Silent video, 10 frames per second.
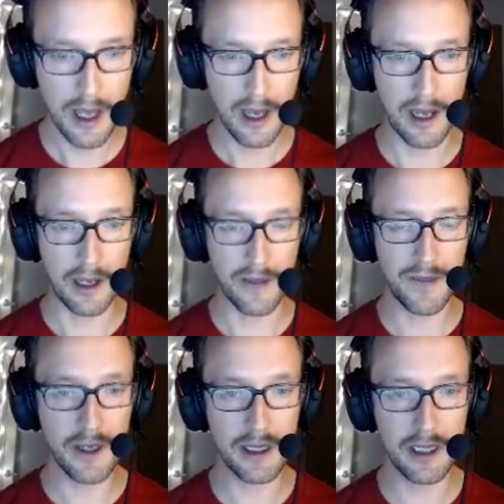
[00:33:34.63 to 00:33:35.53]
And I
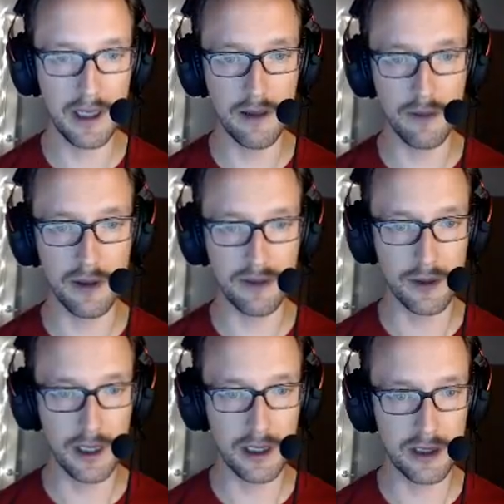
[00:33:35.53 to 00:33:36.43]
think it was
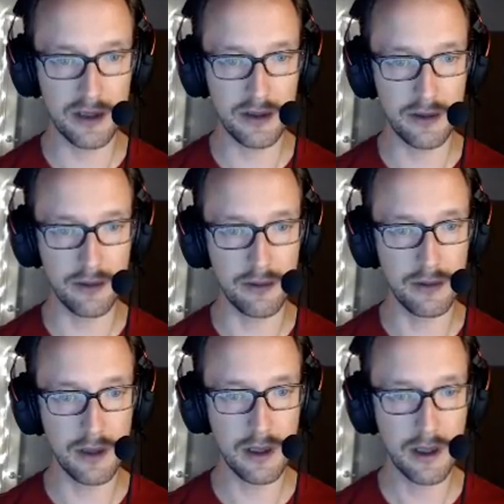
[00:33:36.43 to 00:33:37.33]
related to,
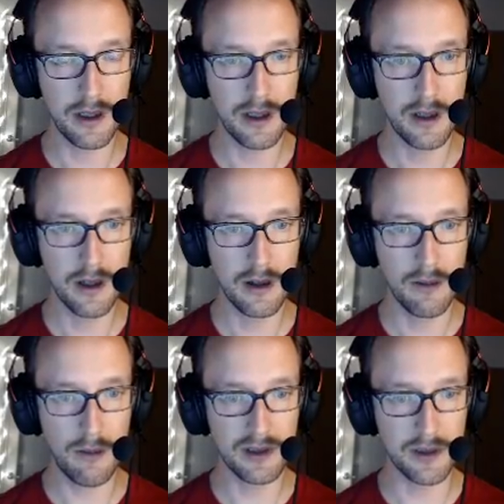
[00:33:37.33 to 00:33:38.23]

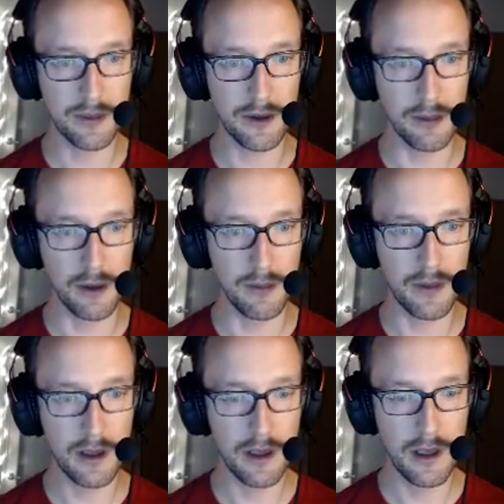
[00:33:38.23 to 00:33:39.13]
what was the problem?
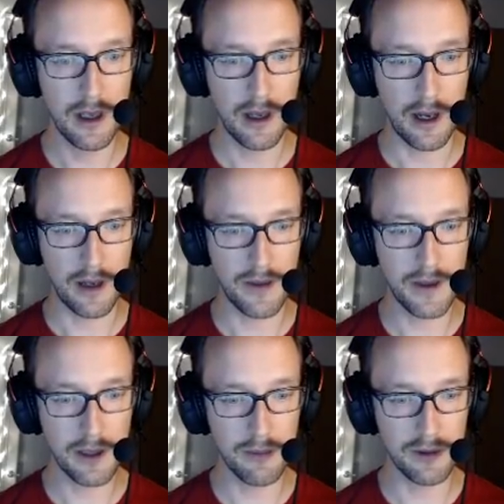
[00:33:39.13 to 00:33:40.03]
I
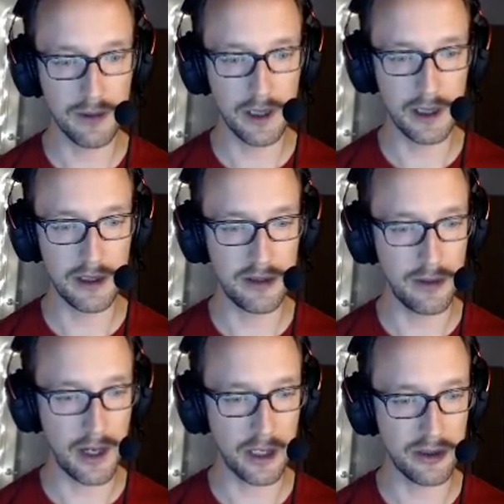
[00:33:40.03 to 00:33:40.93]
think it was related to
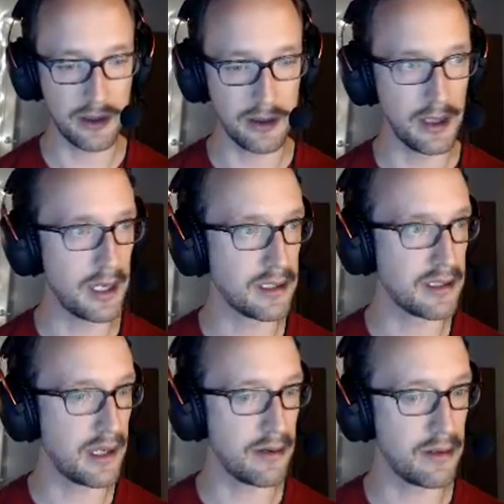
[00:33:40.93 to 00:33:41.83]
actually laying
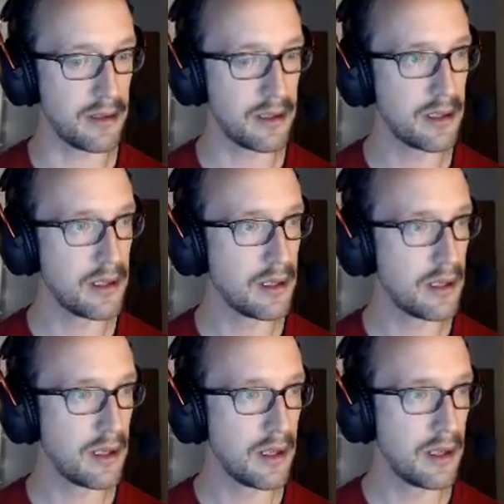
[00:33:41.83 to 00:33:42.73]
down
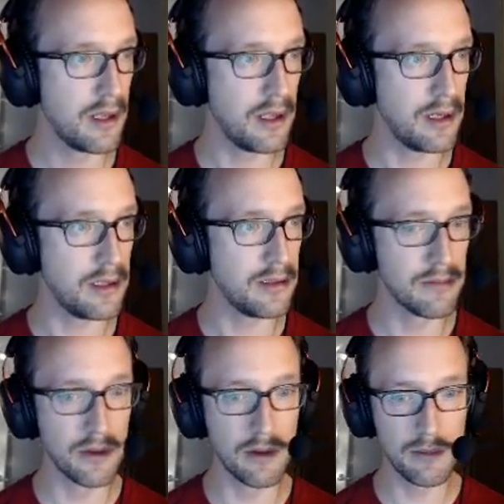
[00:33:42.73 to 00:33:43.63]
a new
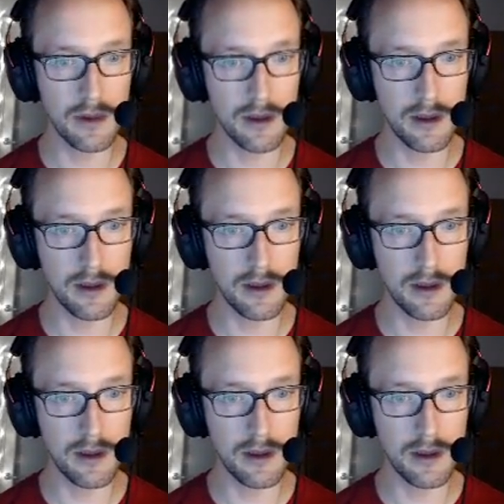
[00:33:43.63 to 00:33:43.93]
room